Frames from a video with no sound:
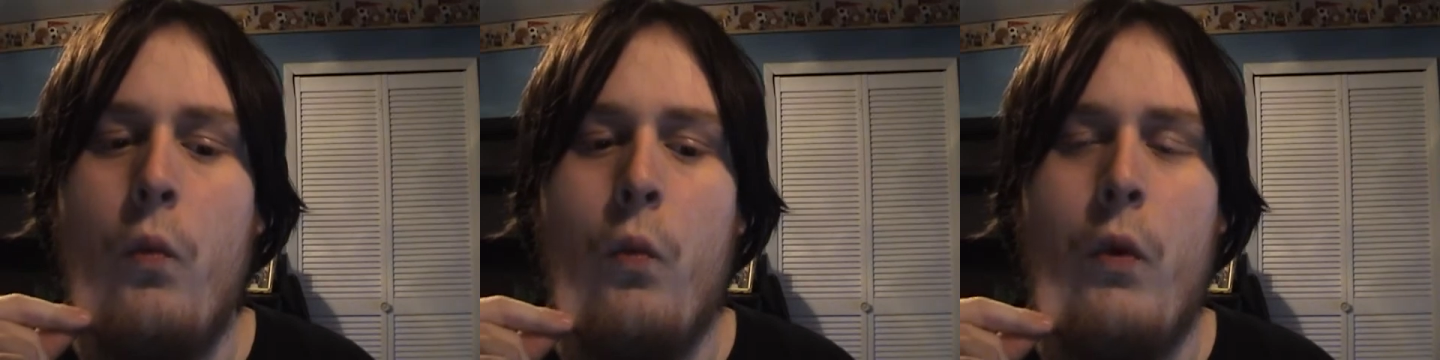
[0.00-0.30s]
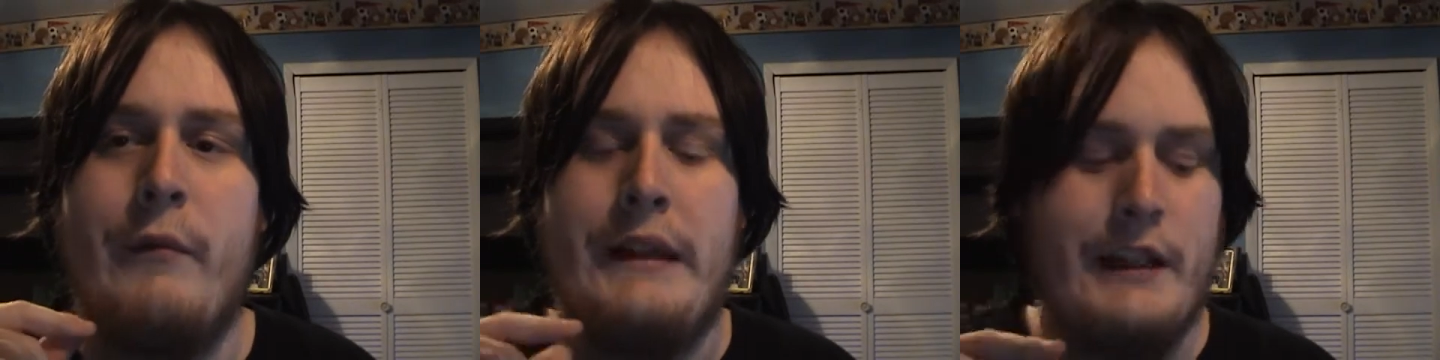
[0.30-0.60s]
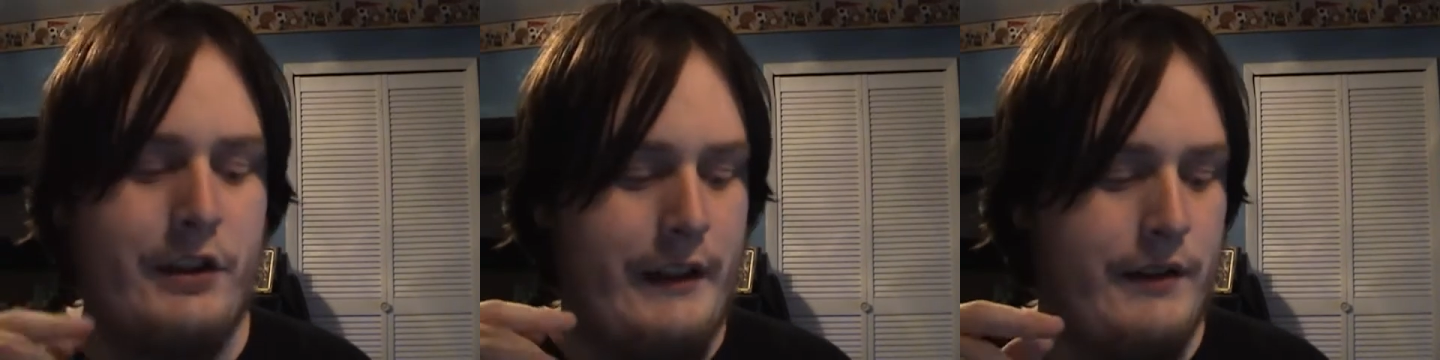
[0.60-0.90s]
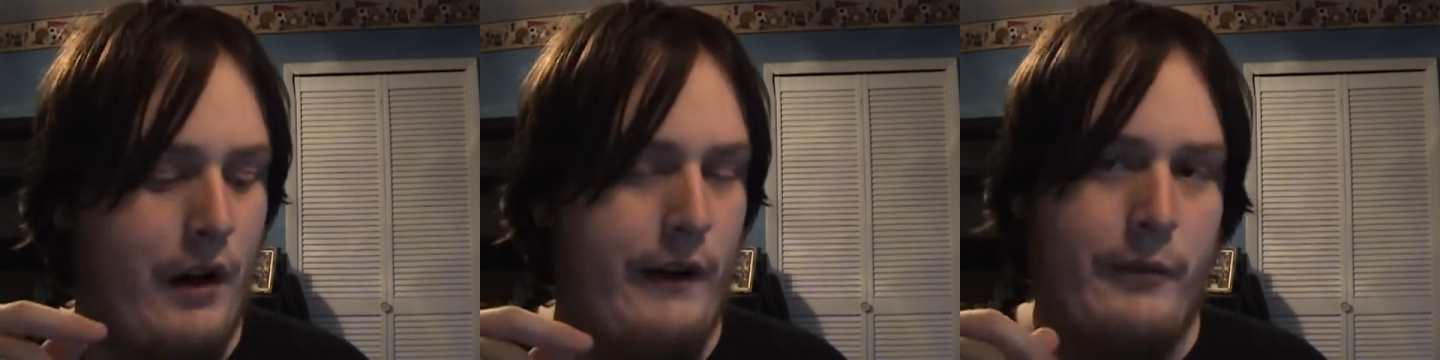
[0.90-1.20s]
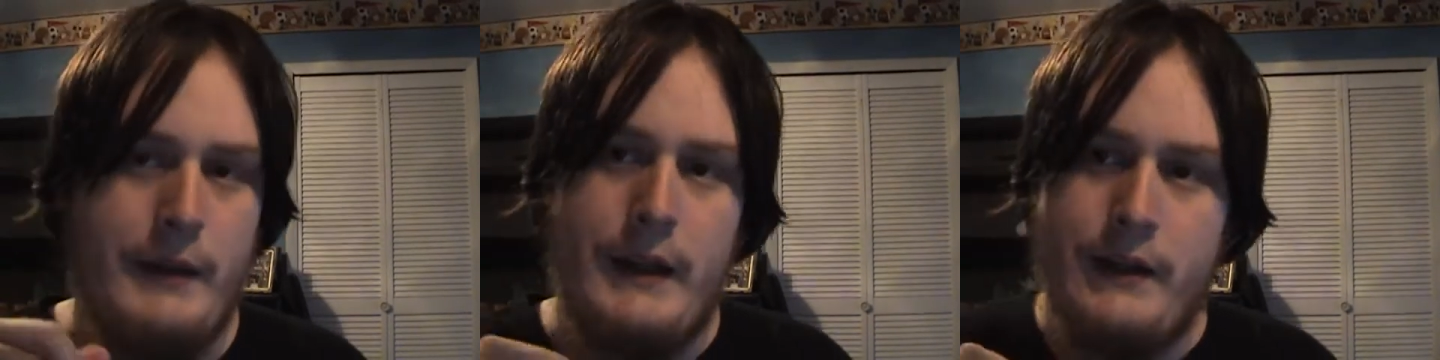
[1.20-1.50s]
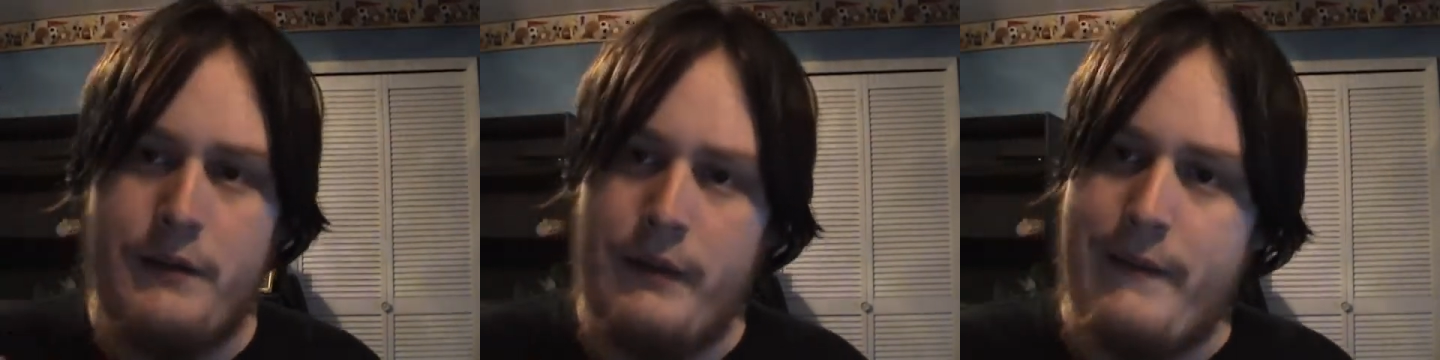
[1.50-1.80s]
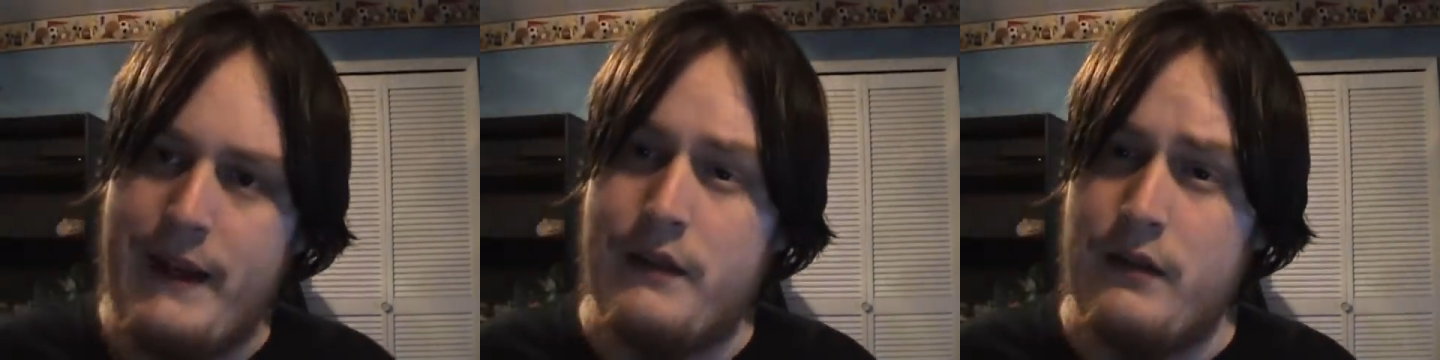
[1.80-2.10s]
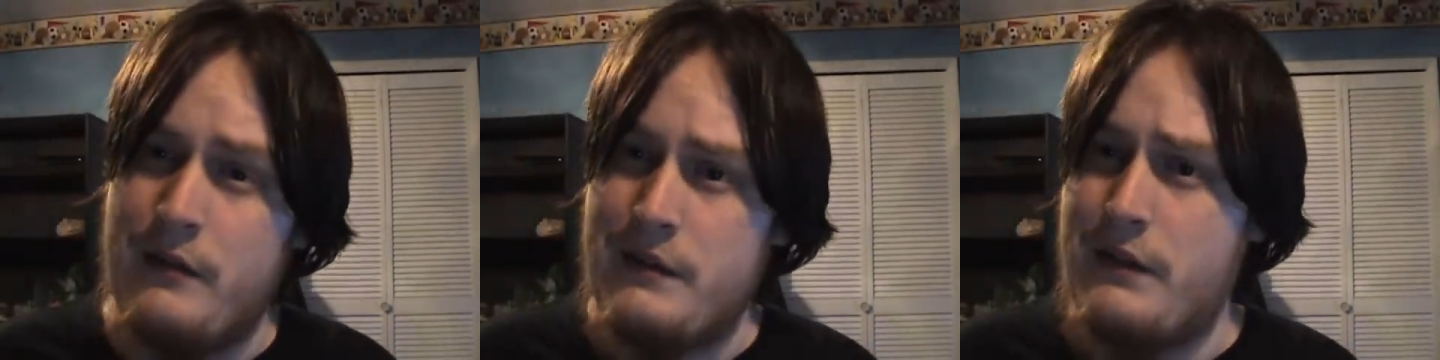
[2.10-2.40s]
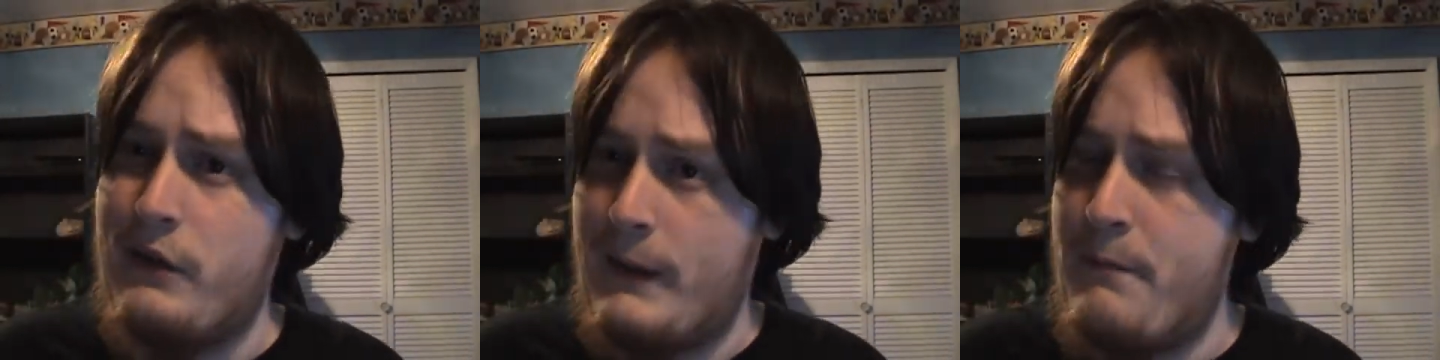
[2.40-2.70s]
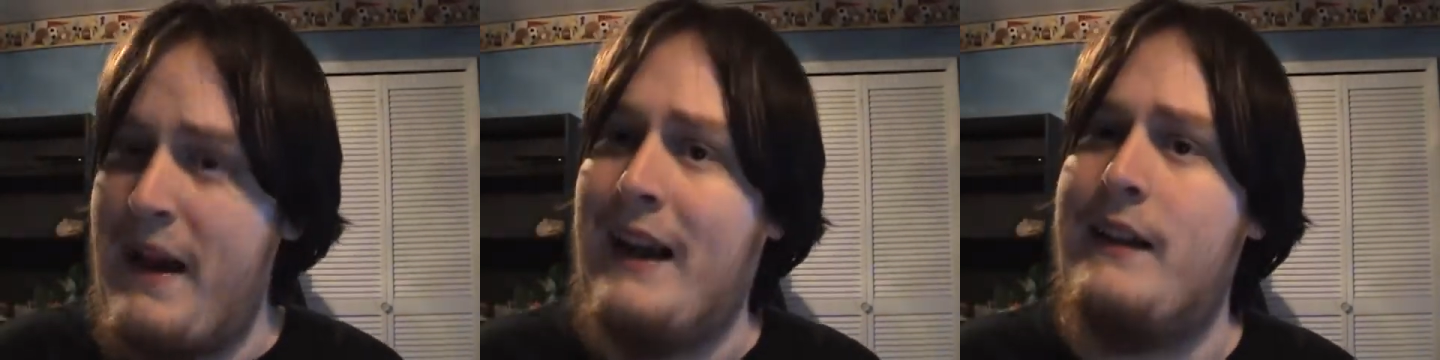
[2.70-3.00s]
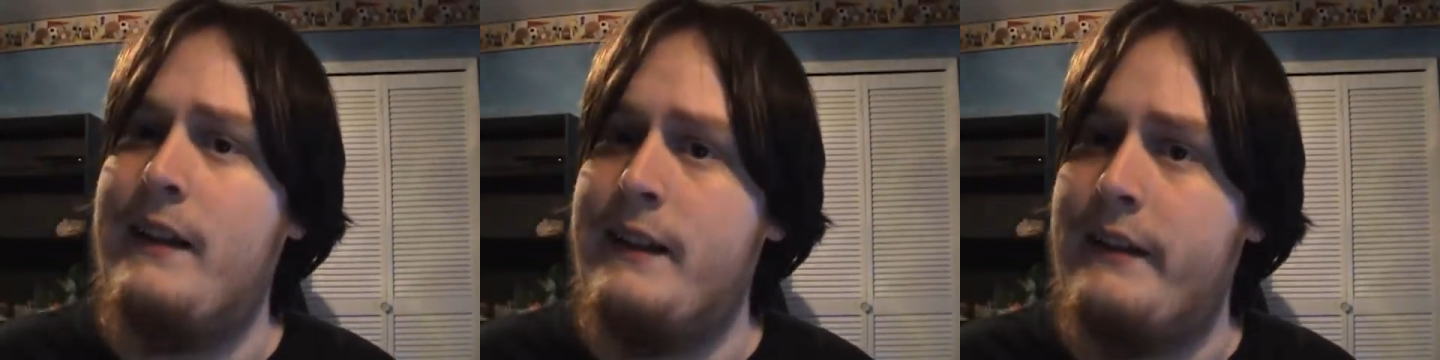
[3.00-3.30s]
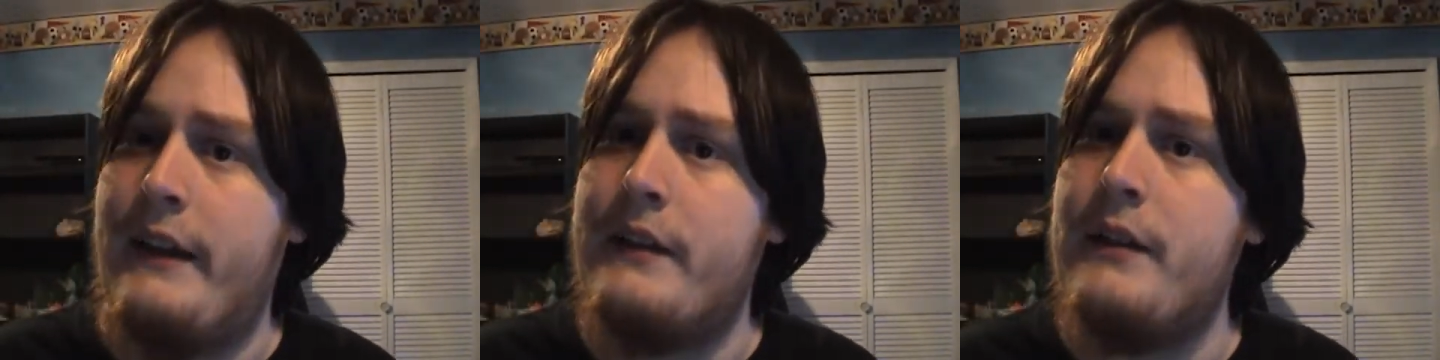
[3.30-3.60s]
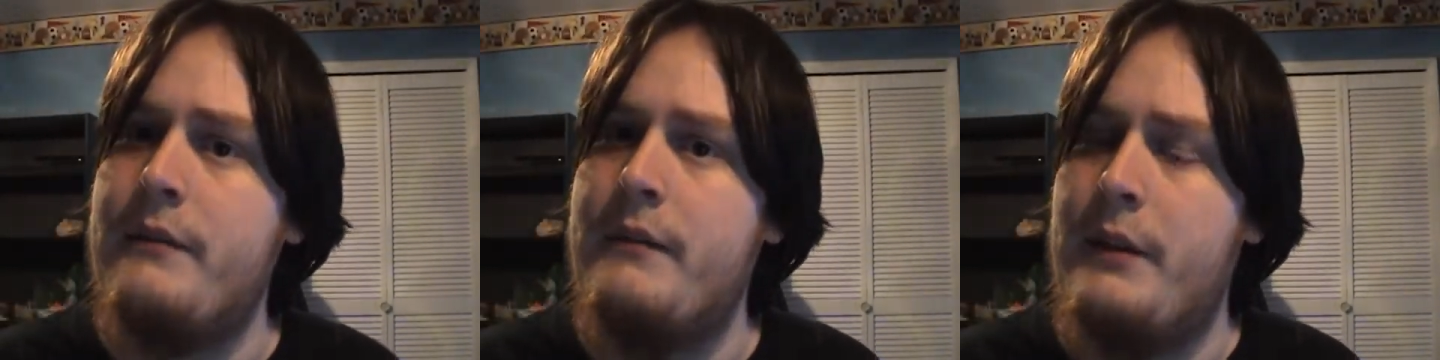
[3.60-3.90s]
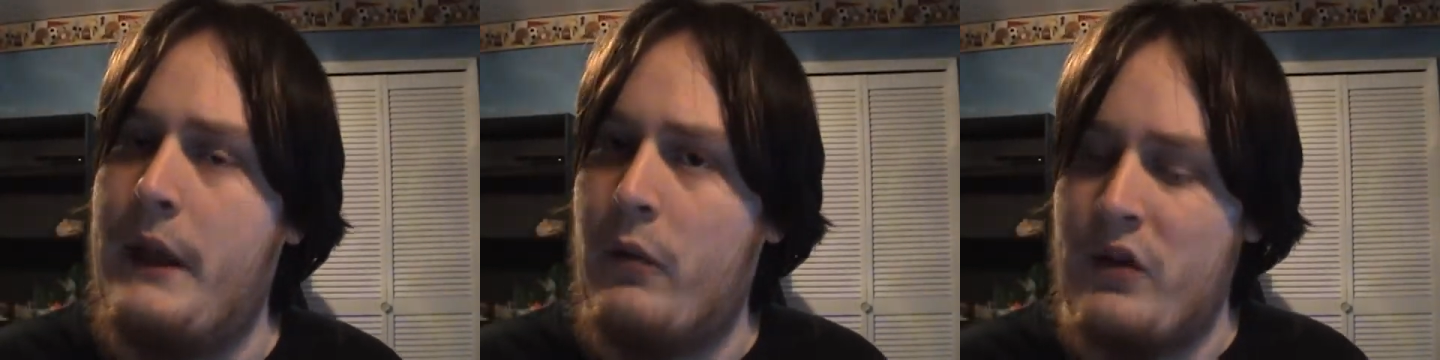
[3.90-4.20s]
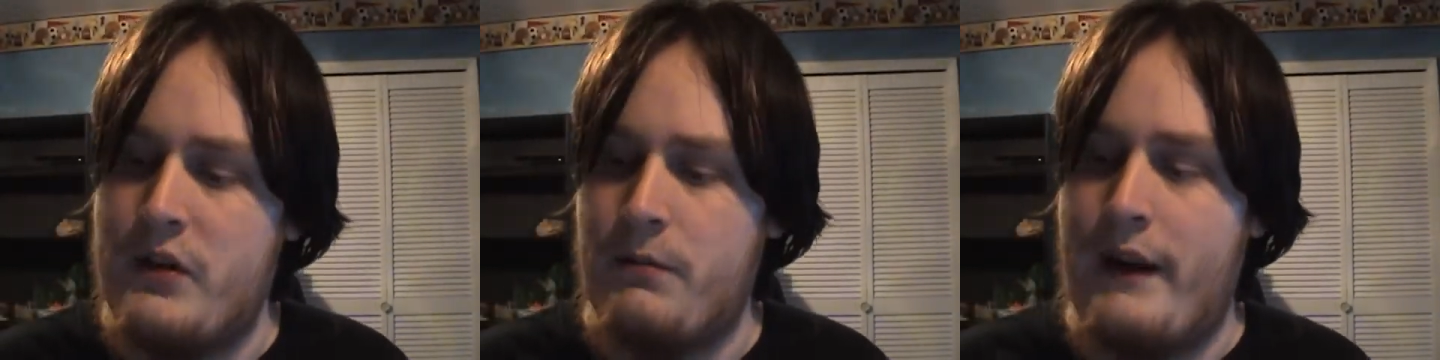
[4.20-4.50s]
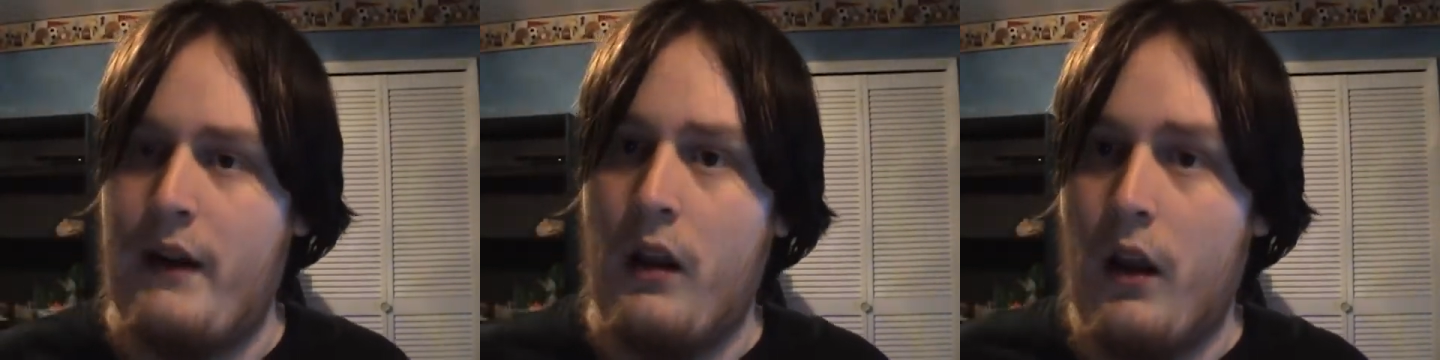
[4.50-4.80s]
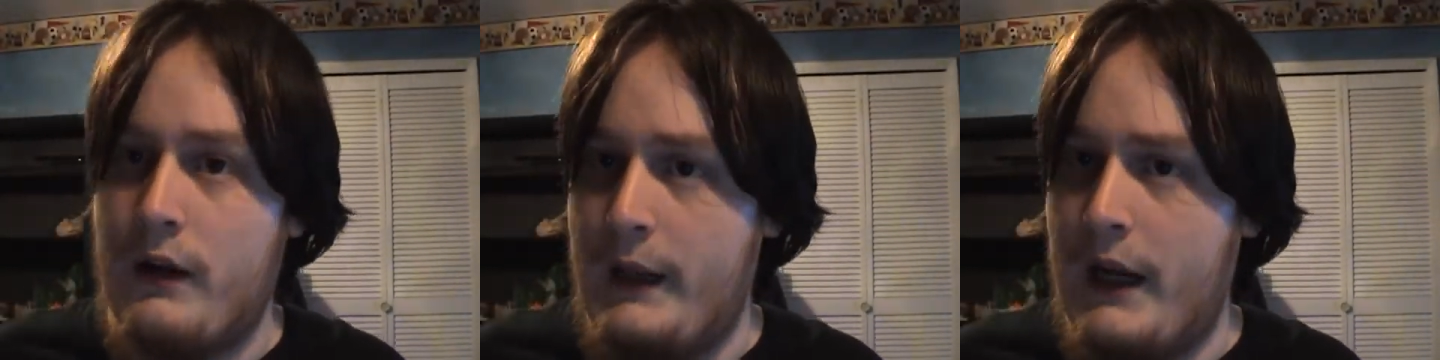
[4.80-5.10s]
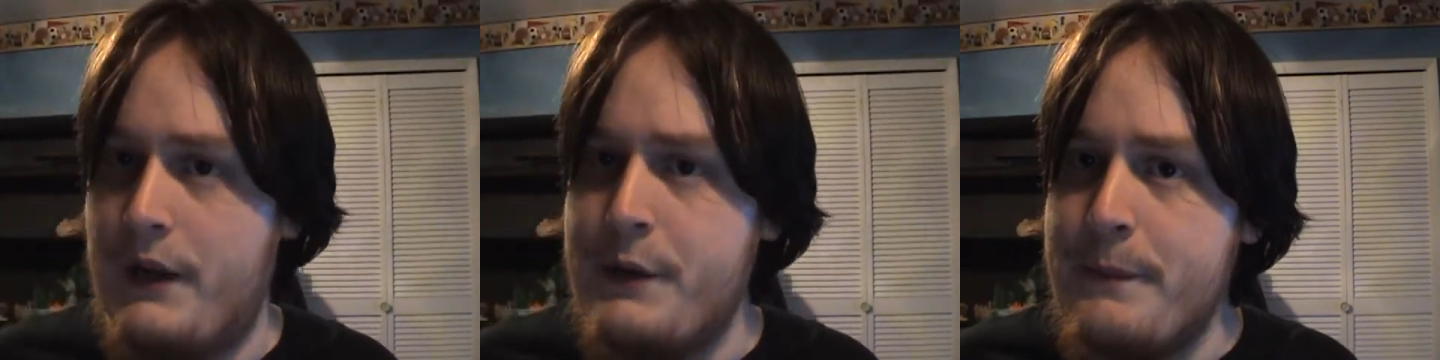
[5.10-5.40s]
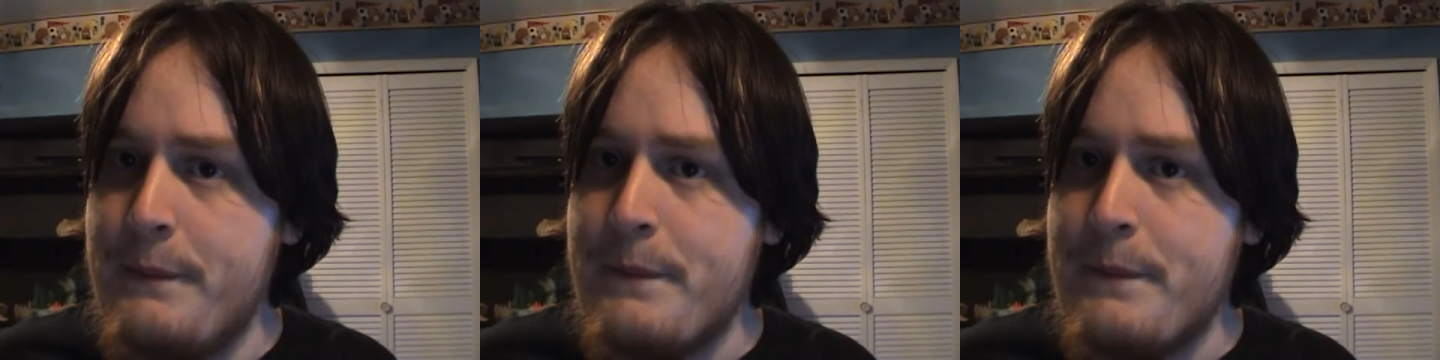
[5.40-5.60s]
When we initially started, we made it so it was a little compacted in the center. They weren't spread out along the edge.